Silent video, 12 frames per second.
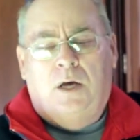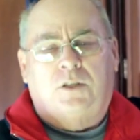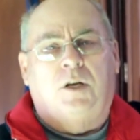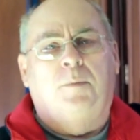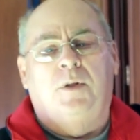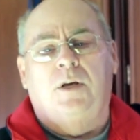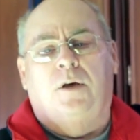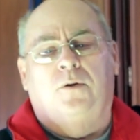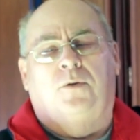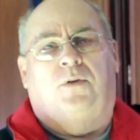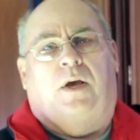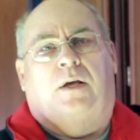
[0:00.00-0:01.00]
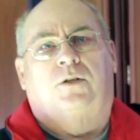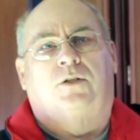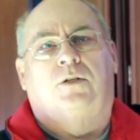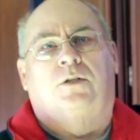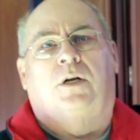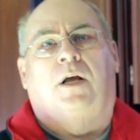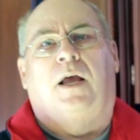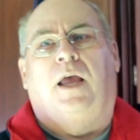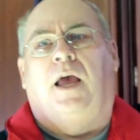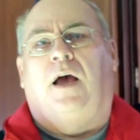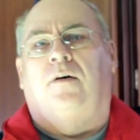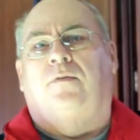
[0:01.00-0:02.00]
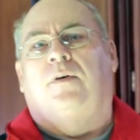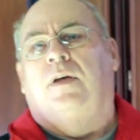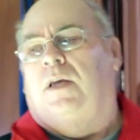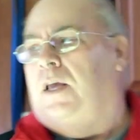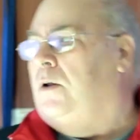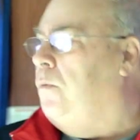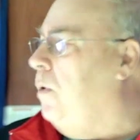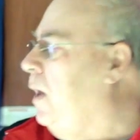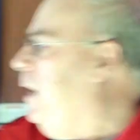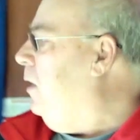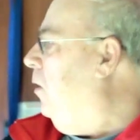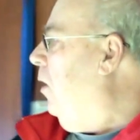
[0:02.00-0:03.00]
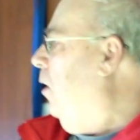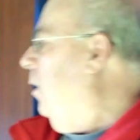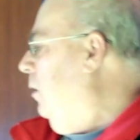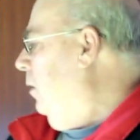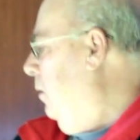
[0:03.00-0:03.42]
Some of the other things that I have in what I call